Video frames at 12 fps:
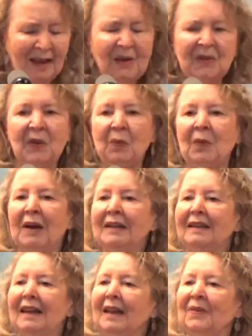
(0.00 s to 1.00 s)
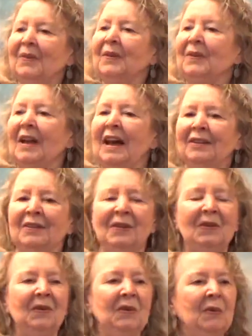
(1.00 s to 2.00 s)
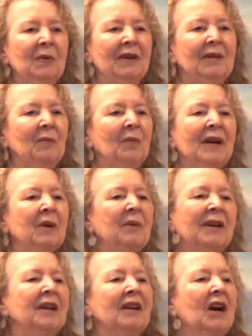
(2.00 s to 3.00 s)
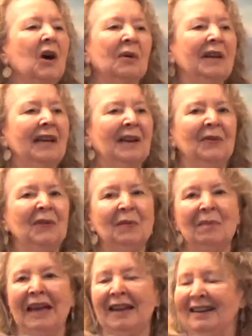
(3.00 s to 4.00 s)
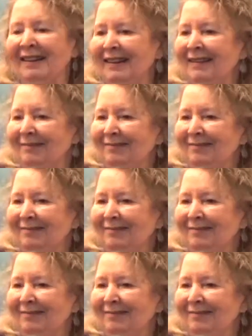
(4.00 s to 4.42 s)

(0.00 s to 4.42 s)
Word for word: So what has this got to do with where we are going as humanity?